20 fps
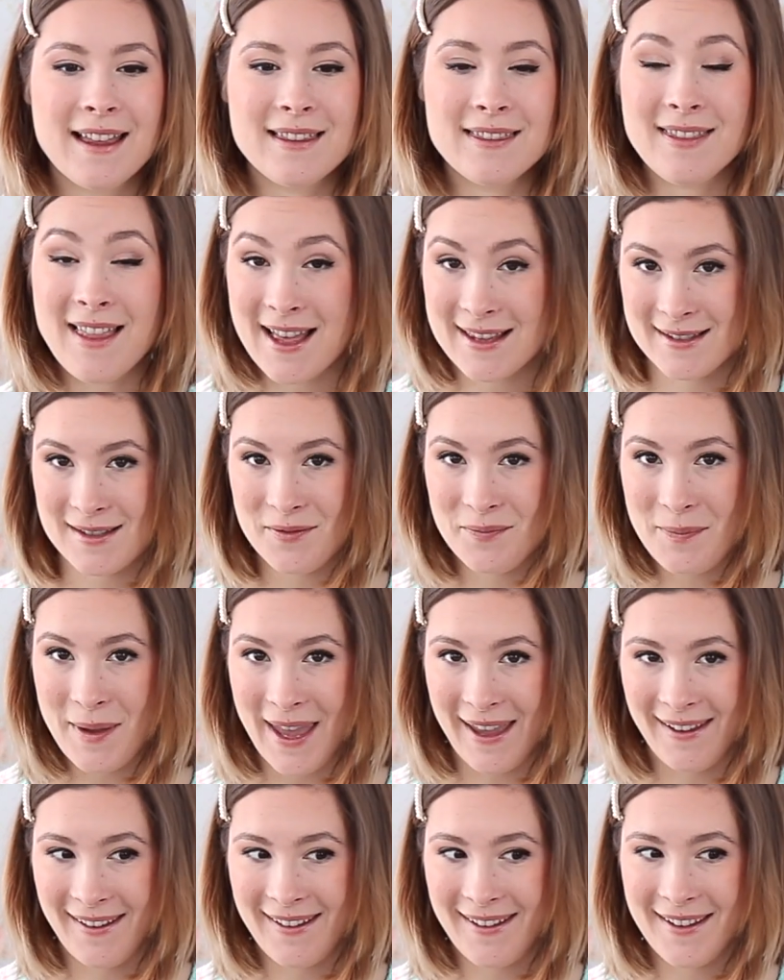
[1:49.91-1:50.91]
Lots of
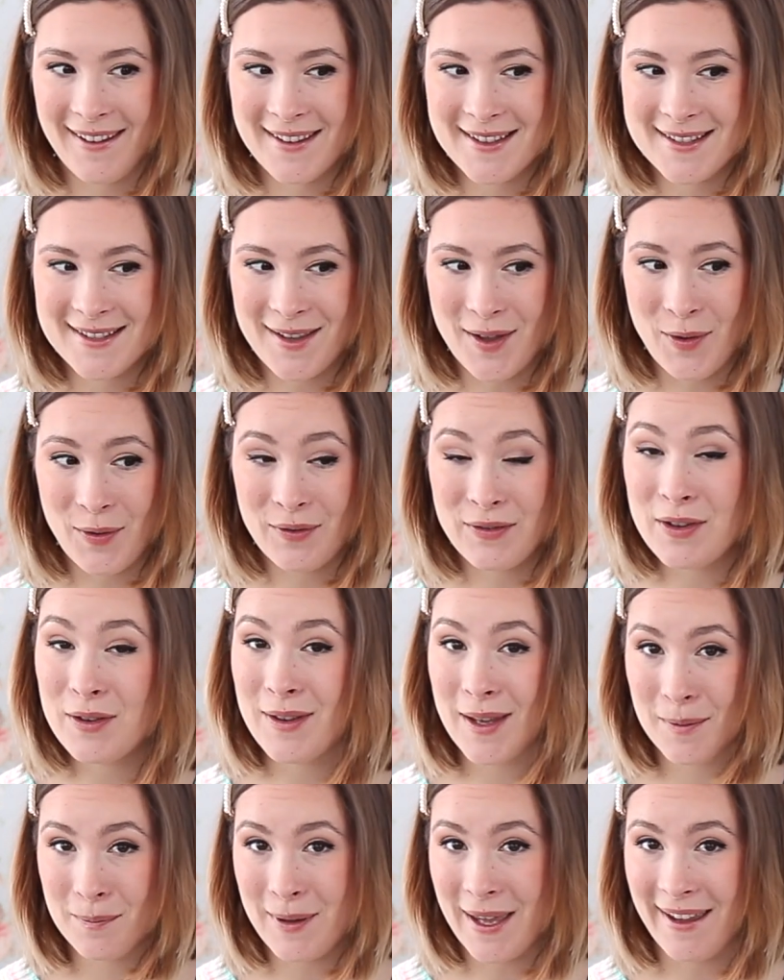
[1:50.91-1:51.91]
pink. So if you
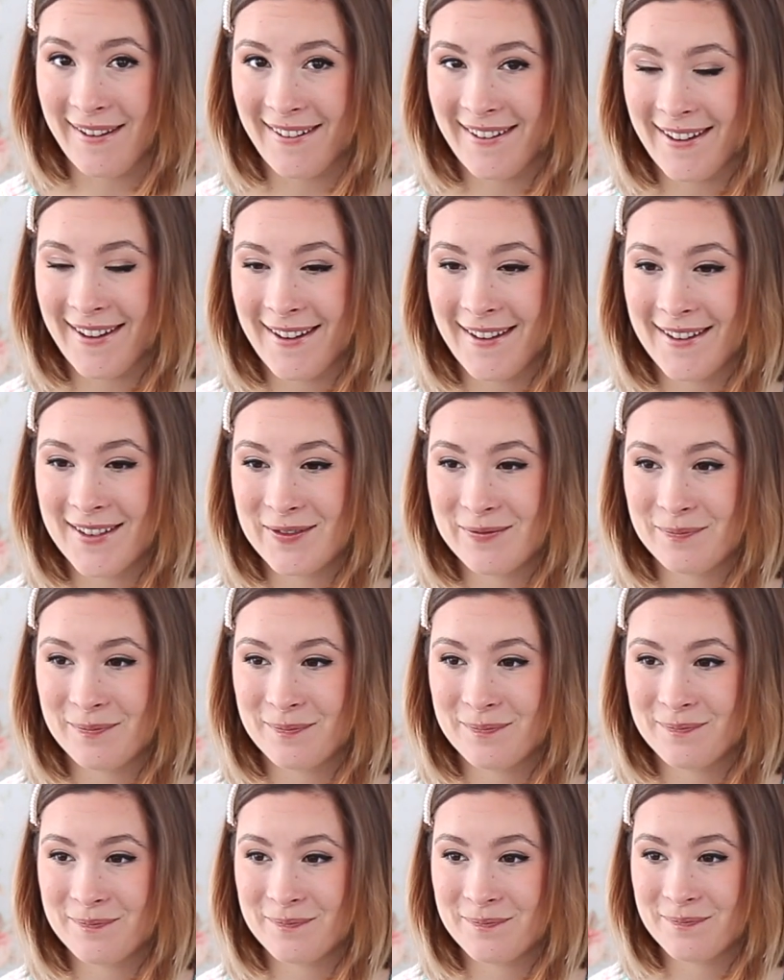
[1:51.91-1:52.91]
like pink,
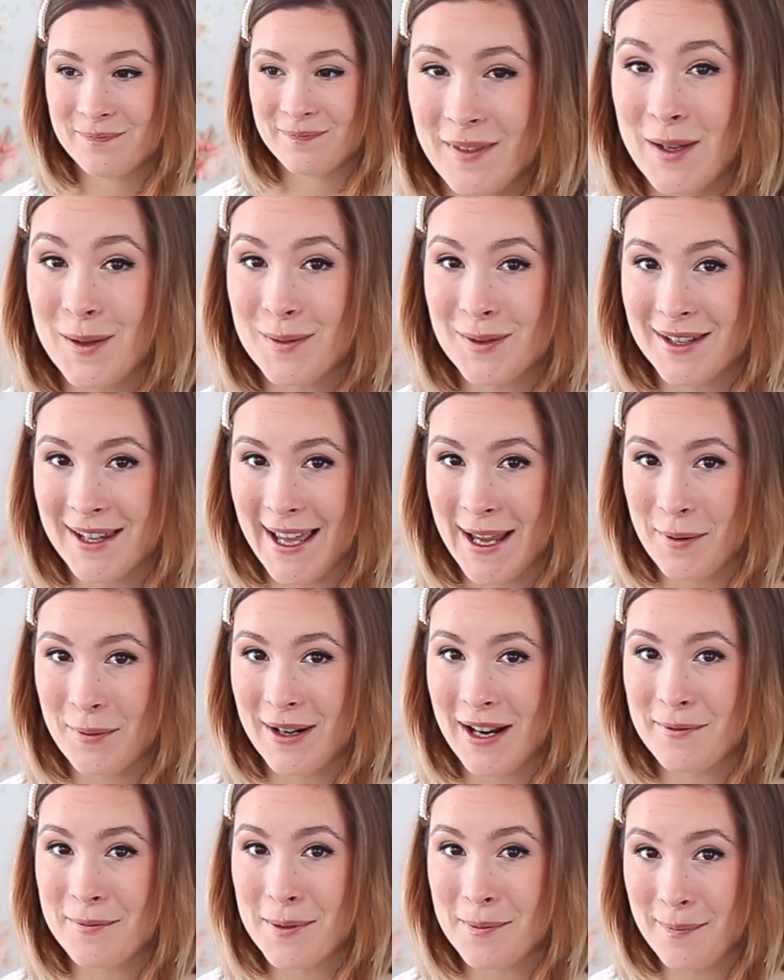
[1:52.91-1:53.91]
you will like
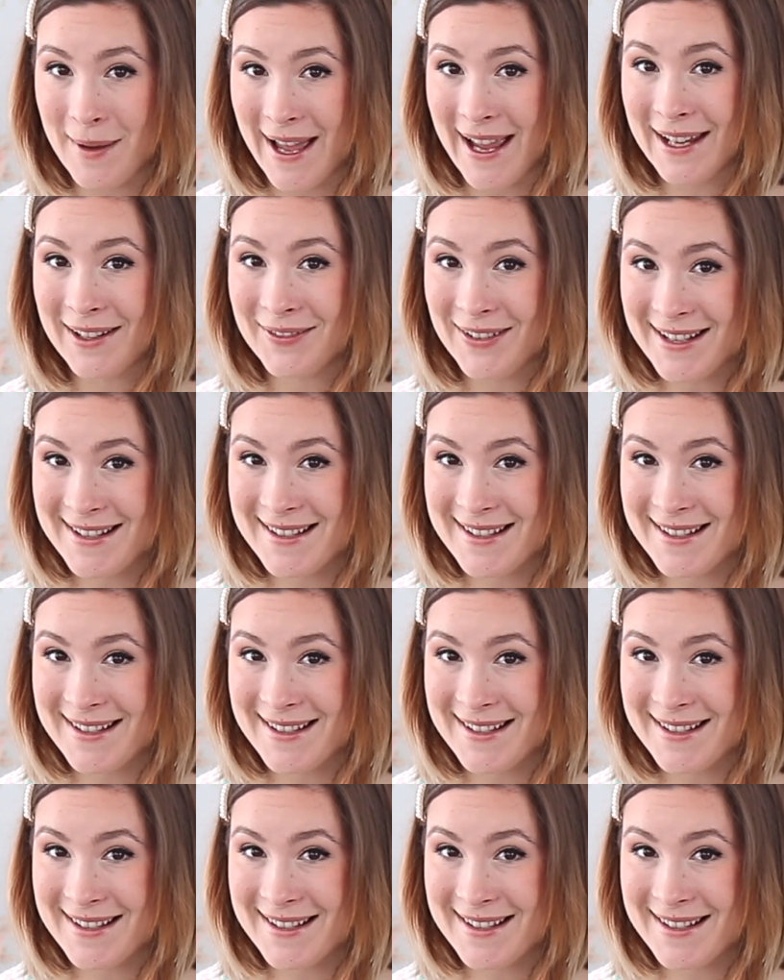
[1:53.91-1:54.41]
what I've been buying